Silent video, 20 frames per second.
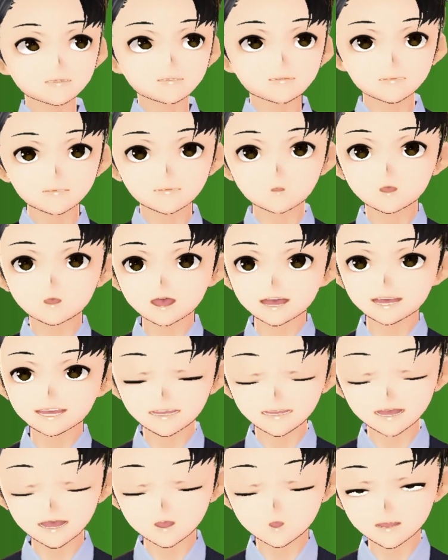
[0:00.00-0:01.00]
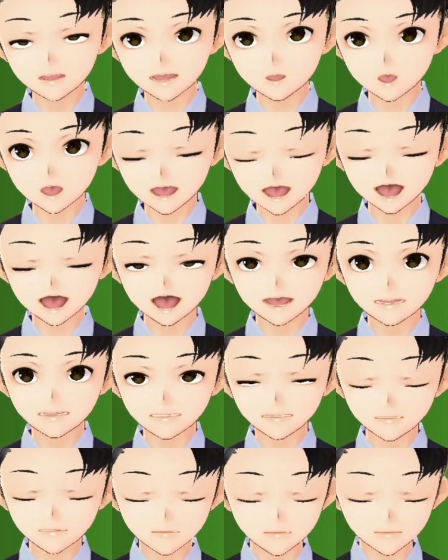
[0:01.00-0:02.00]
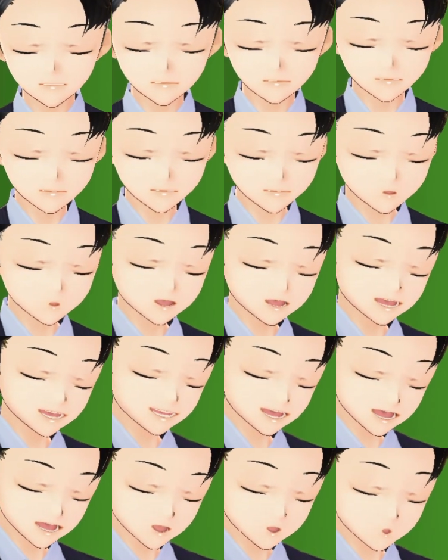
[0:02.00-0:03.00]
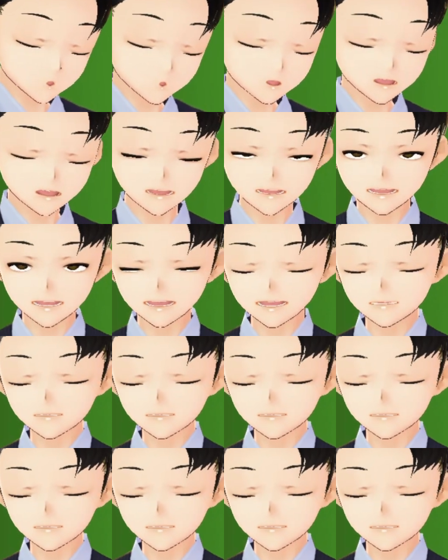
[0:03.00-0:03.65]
what have we learned, guys? What have you learned?